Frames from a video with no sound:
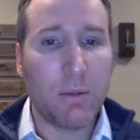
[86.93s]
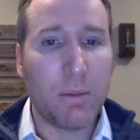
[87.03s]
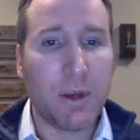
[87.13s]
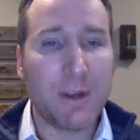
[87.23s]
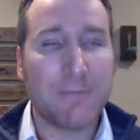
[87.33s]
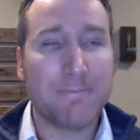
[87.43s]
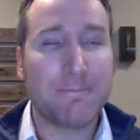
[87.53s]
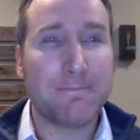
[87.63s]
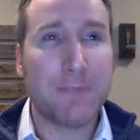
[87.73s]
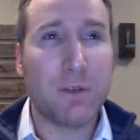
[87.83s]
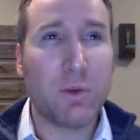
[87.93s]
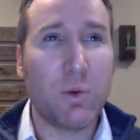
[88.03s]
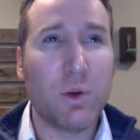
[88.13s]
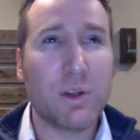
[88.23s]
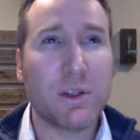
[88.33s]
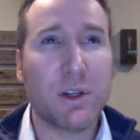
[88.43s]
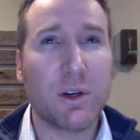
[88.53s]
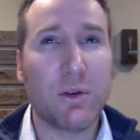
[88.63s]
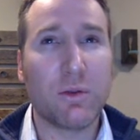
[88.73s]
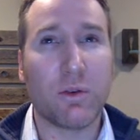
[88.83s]
But if we want to
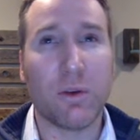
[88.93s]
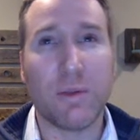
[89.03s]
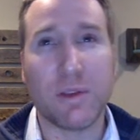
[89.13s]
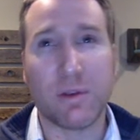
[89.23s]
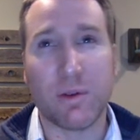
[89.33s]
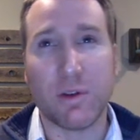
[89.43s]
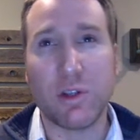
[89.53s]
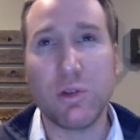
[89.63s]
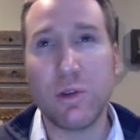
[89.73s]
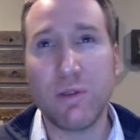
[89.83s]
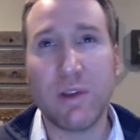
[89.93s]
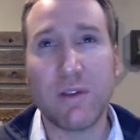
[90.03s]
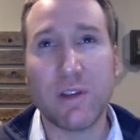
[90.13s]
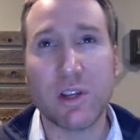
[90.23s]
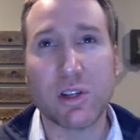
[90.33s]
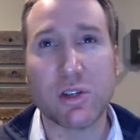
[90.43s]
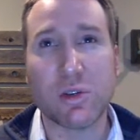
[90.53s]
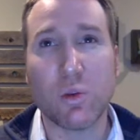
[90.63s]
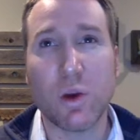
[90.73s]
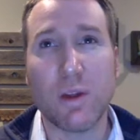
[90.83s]
go from this sort of intuitive definition
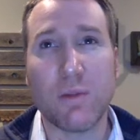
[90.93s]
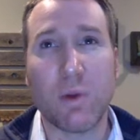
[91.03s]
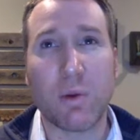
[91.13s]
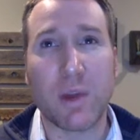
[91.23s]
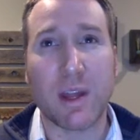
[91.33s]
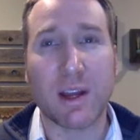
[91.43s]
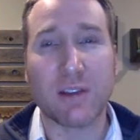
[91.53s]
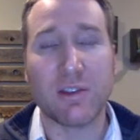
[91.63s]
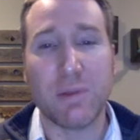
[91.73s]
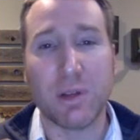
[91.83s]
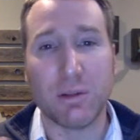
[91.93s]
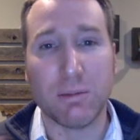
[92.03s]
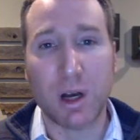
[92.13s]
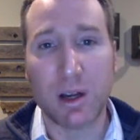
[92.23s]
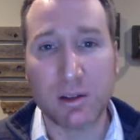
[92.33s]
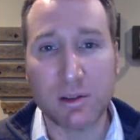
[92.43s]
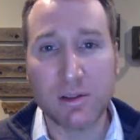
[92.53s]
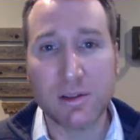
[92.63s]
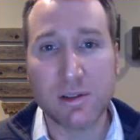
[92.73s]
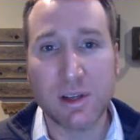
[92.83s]
to one where we can actually build
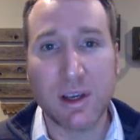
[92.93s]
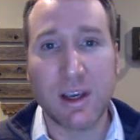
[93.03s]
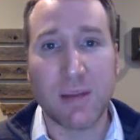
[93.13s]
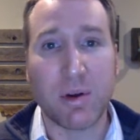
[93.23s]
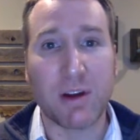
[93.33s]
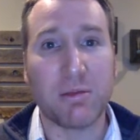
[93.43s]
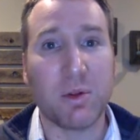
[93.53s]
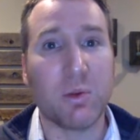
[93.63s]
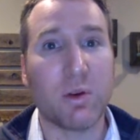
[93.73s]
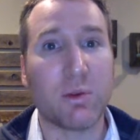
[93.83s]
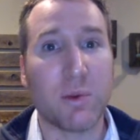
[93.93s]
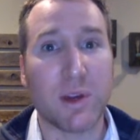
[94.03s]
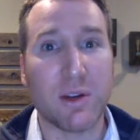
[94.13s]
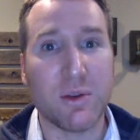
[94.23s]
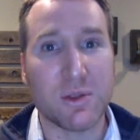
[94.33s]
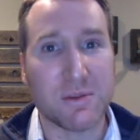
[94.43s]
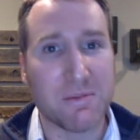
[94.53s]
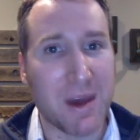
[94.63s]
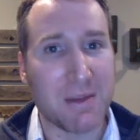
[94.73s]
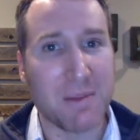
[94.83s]
models, and preferably one where we can do
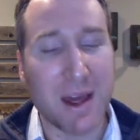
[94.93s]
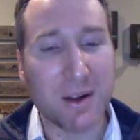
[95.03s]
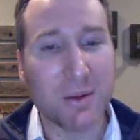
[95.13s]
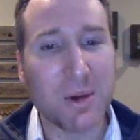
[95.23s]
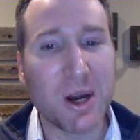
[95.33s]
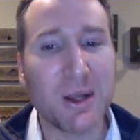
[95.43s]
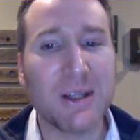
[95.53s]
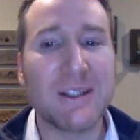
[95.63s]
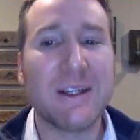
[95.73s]
some mathematical modeling,